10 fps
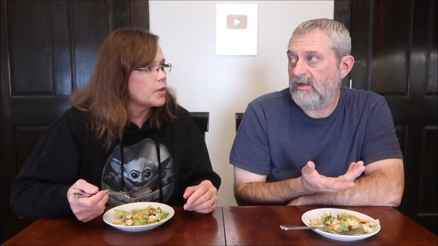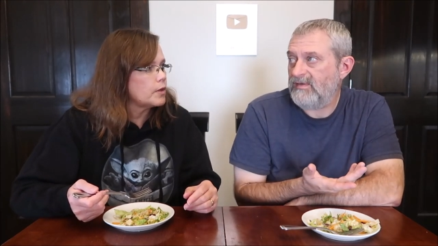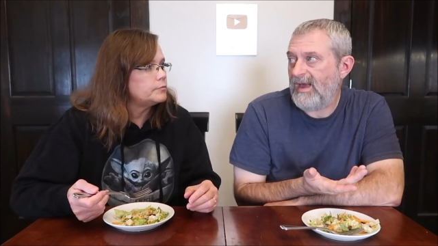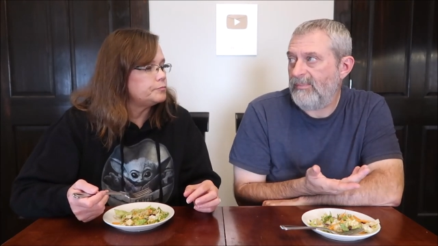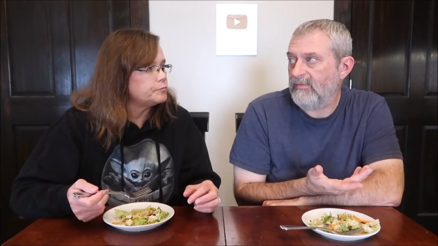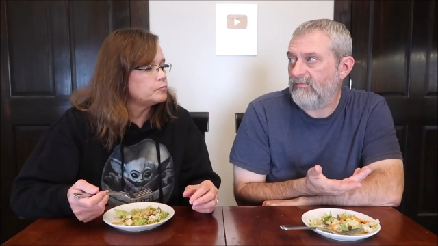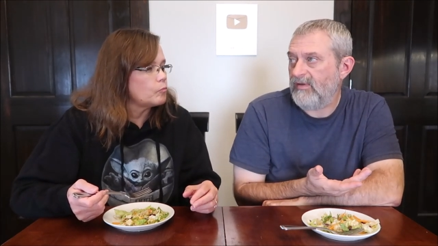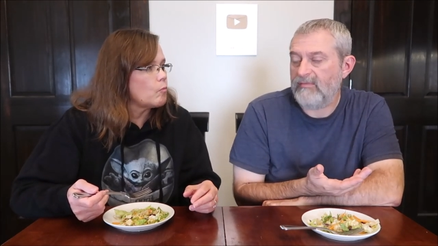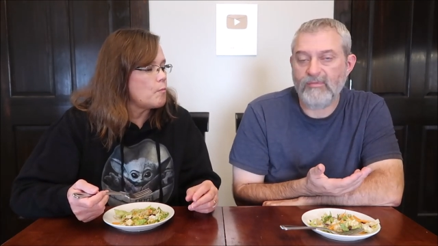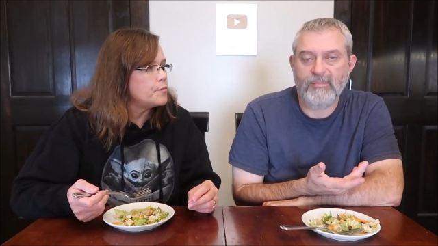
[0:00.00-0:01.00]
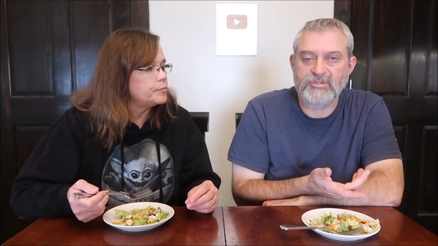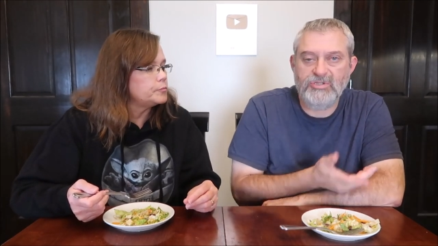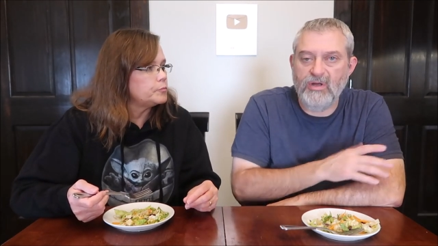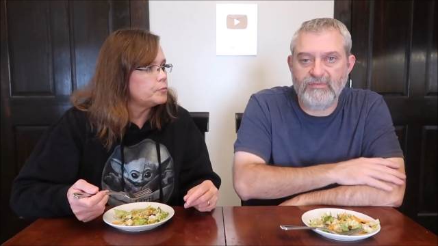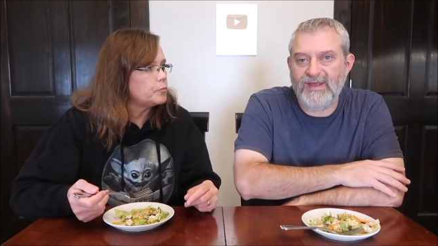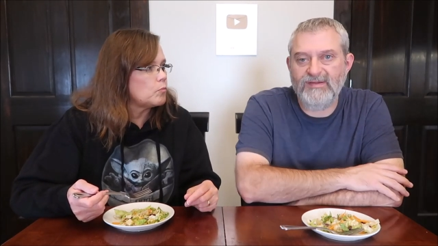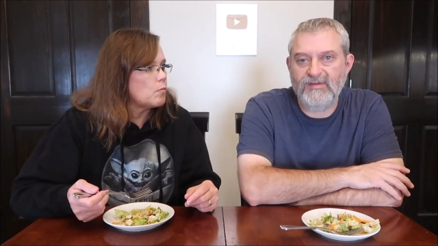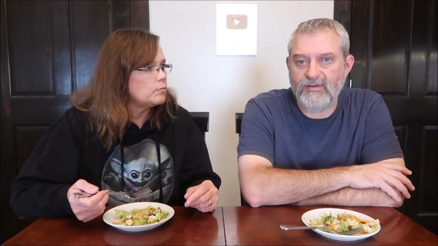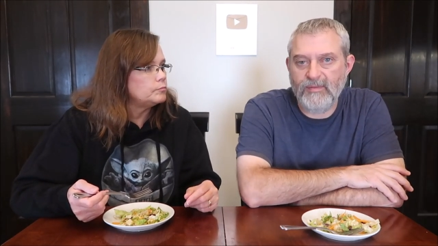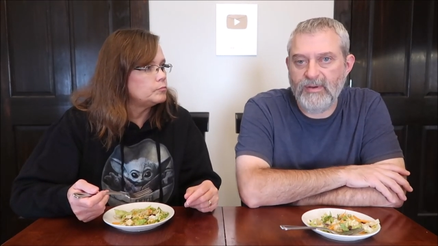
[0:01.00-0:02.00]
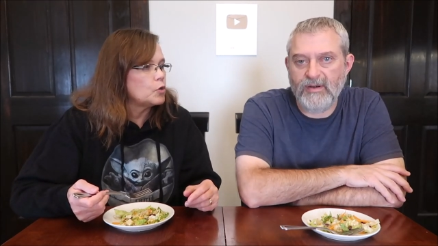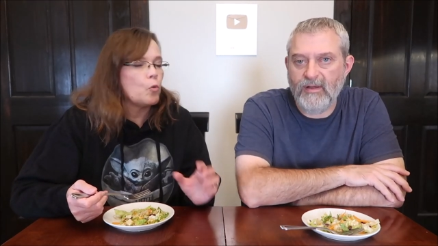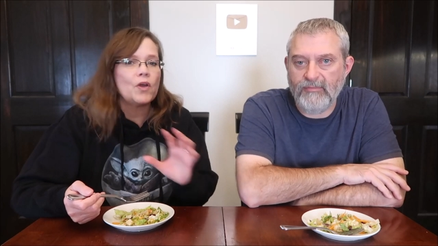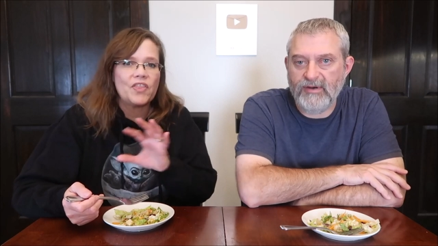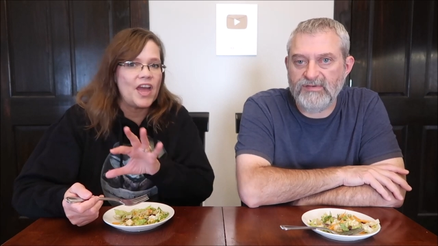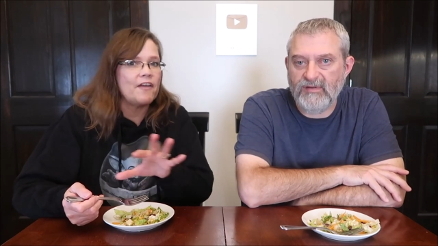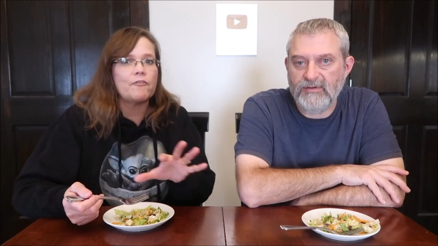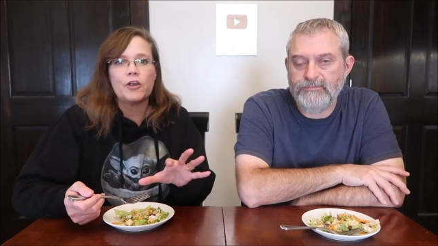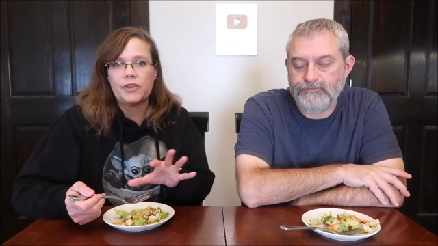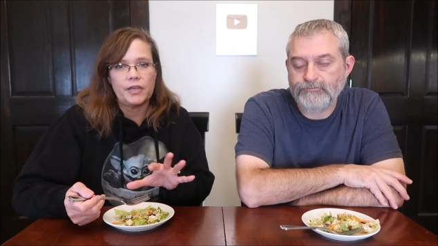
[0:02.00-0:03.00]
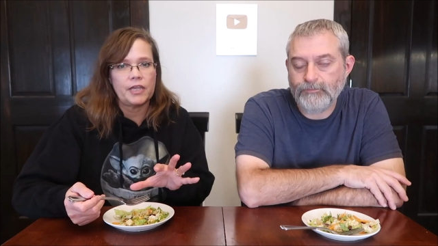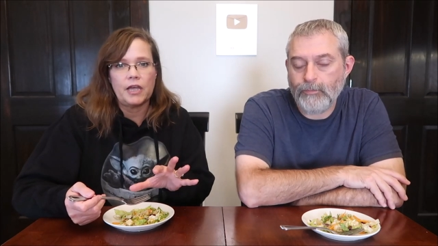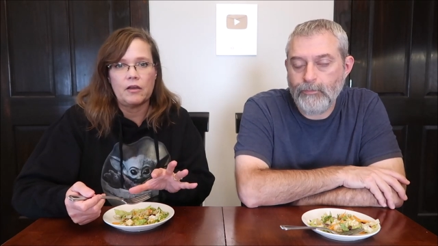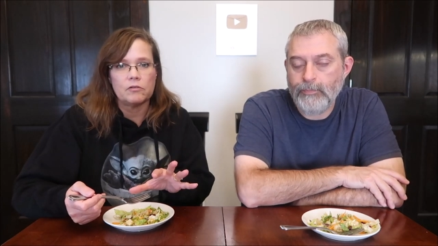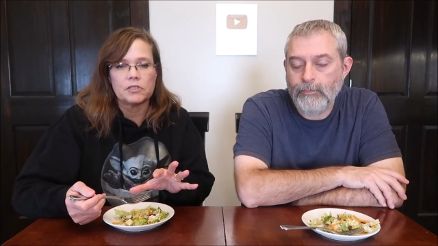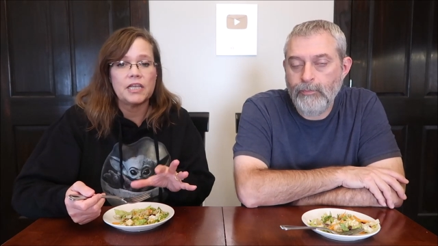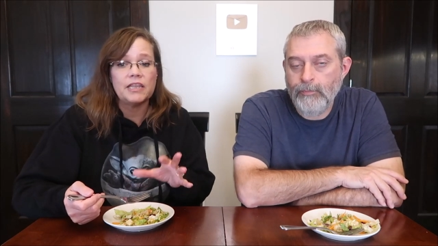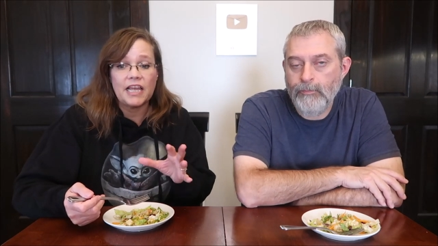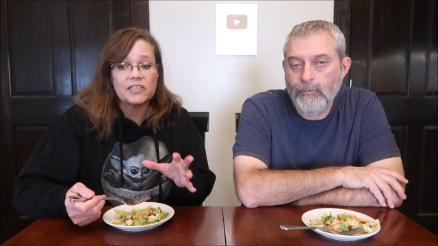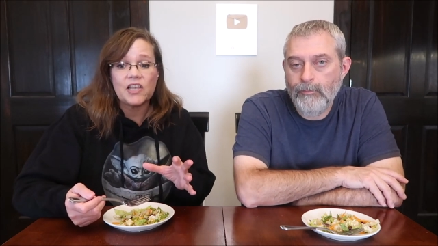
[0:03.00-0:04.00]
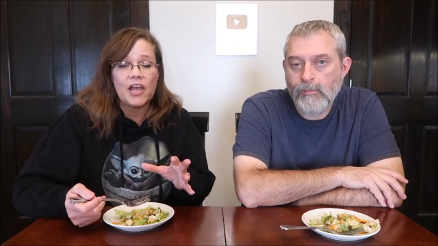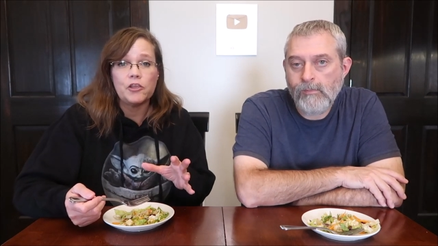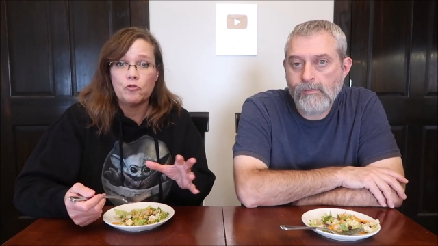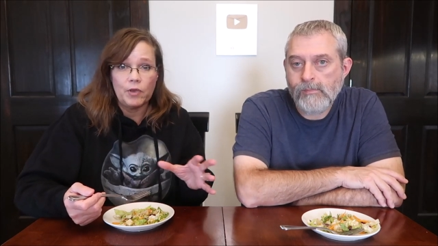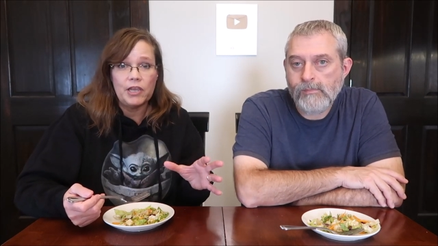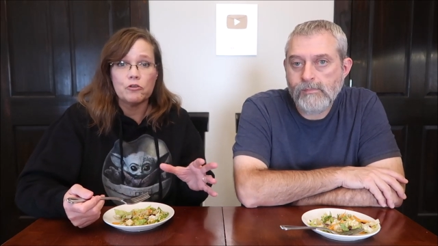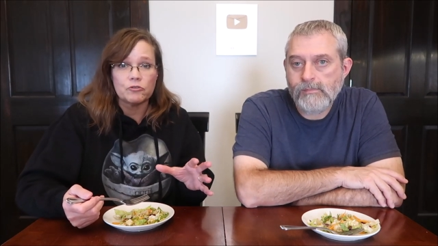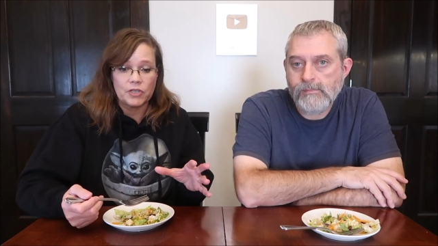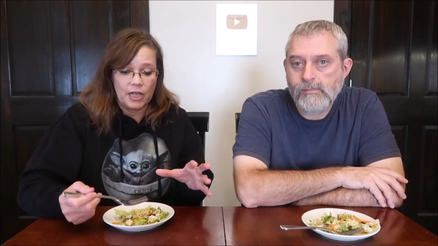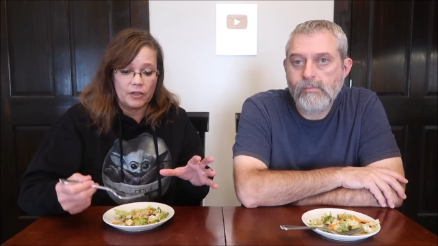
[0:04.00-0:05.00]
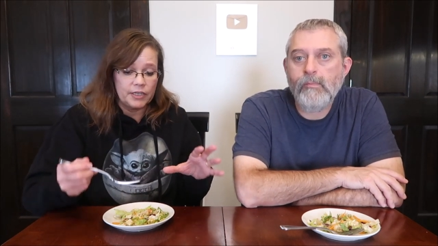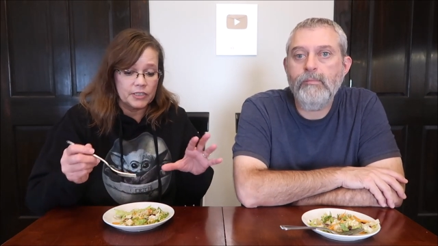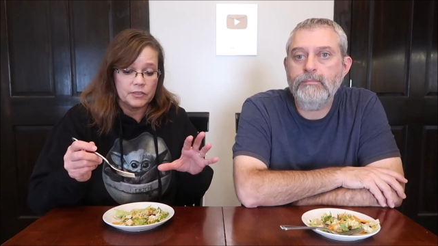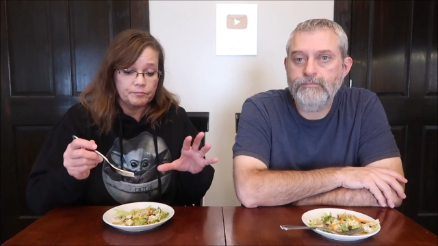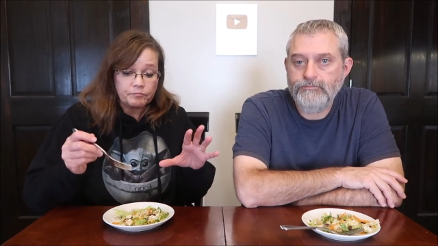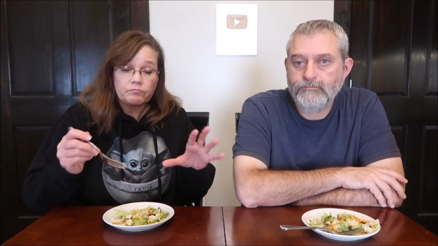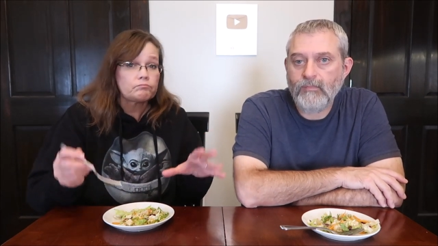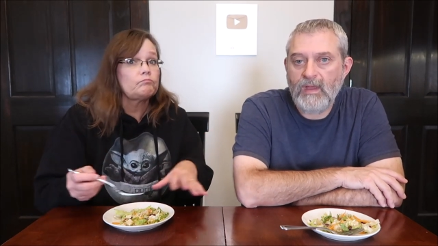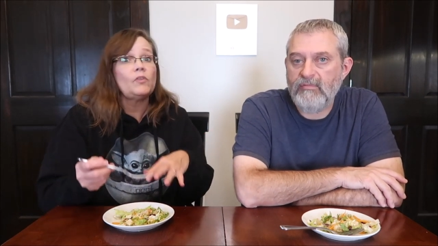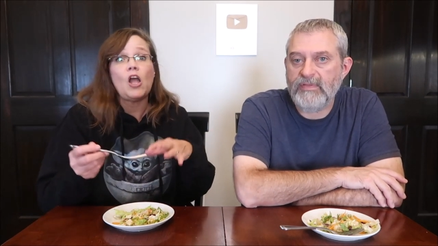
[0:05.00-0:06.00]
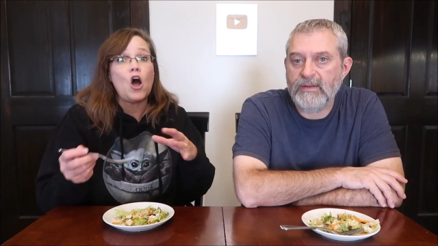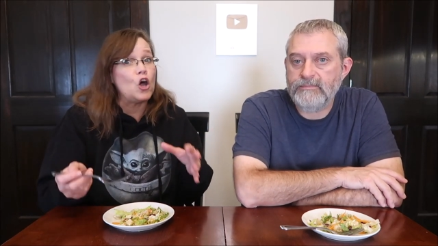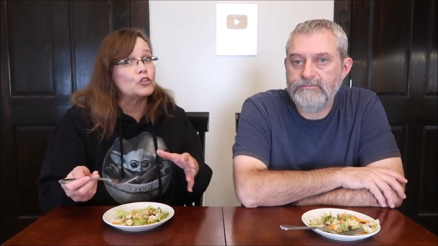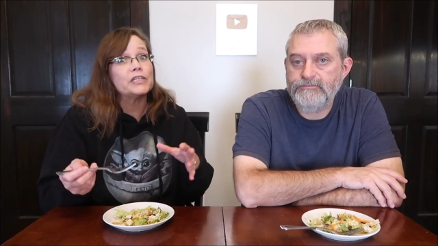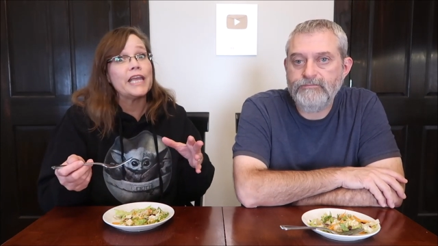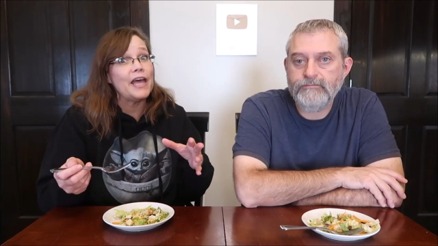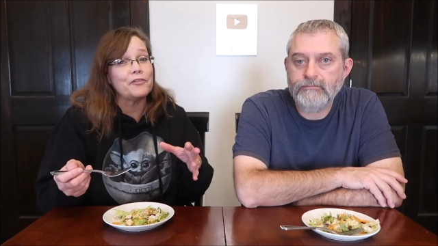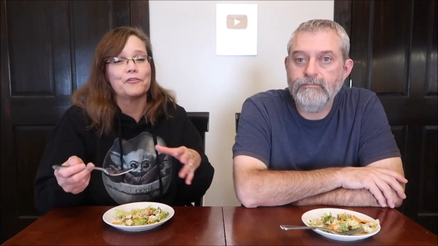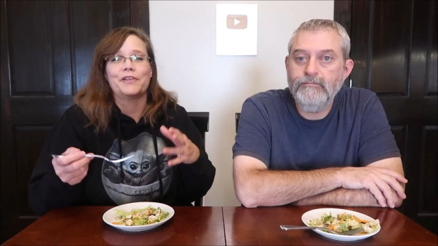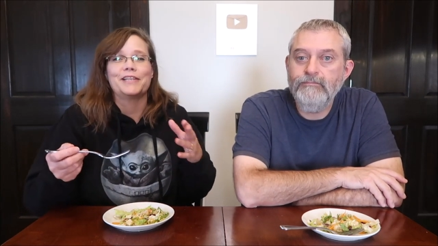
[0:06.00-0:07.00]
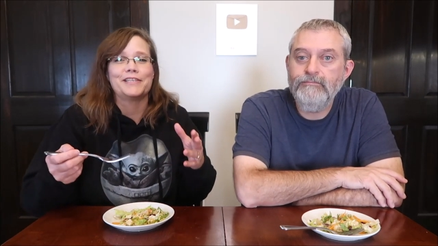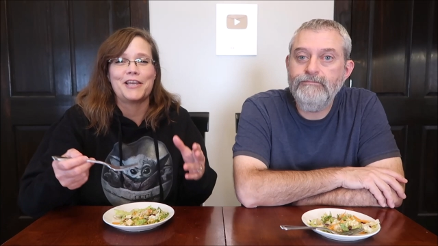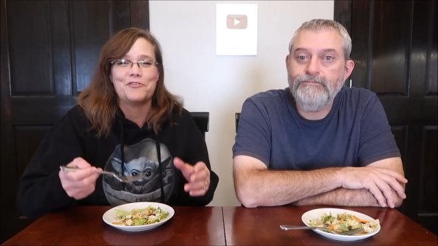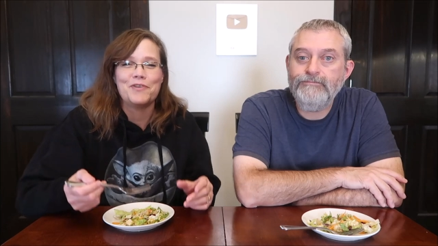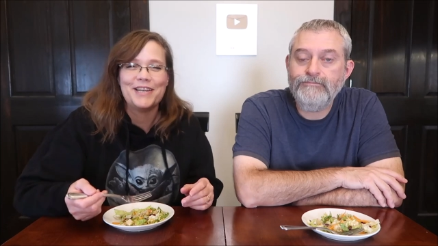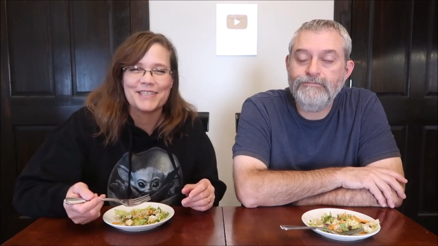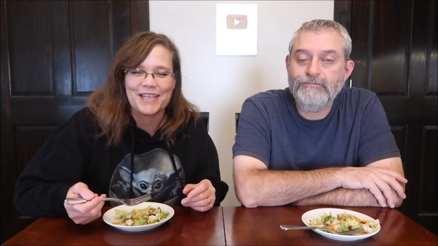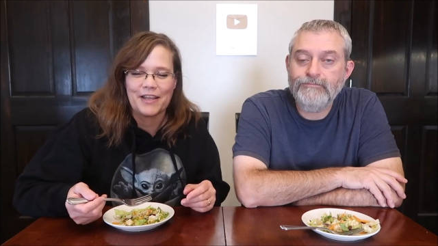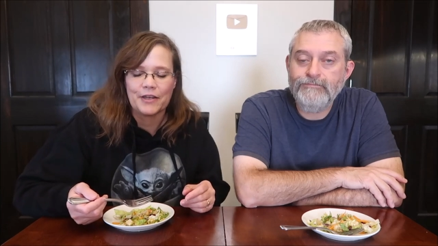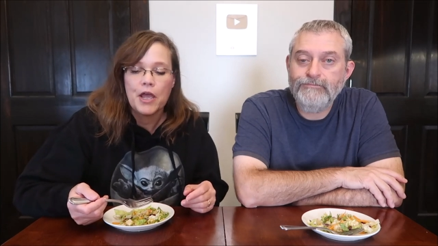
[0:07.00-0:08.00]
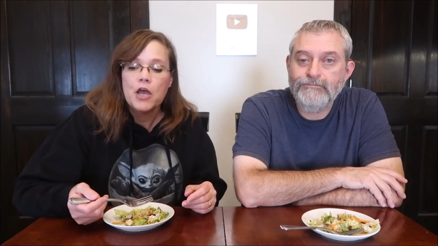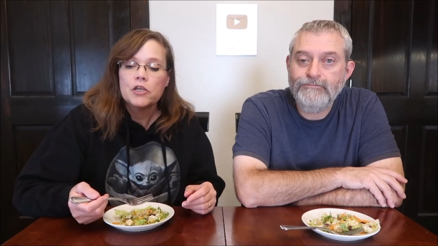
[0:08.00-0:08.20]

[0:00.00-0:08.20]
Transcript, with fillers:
Speaker 1: nice apple flavor, but you don't taste it compared
Speaker 2: to with everything else. And that's how you eat your salad is Everything. all together. That's how you eat a salad.